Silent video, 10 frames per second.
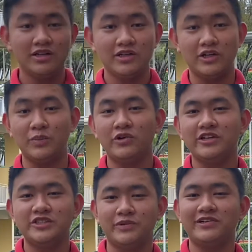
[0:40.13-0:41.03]
Good morning
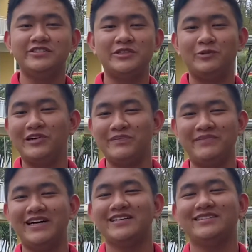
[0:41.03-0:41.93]
Spartans and welcome
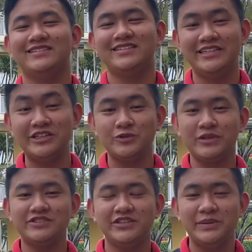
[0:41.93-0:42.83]
back. It is
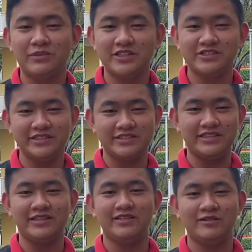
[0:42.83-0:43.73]
Wednesday, March
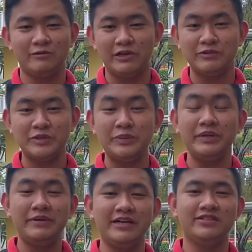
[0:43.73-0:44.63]
16th. Welcome to
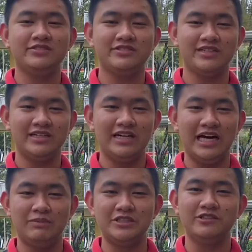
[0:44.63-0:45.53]
PBS.
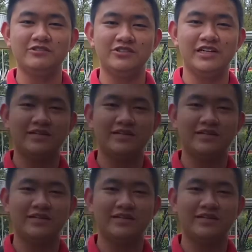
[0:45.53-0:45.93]
I'm Jared Luzon.